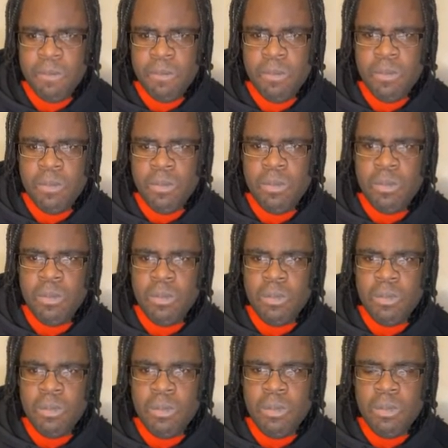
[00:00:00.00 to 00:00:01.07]

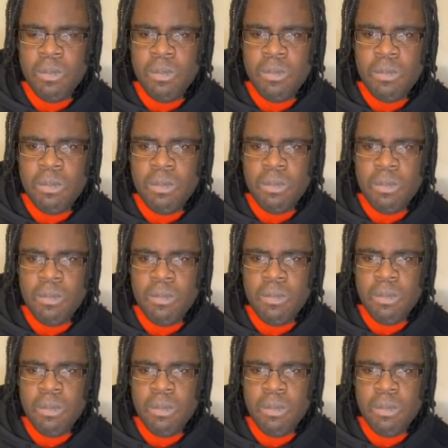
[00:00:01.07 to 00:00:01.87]
No one is speaking in this clip.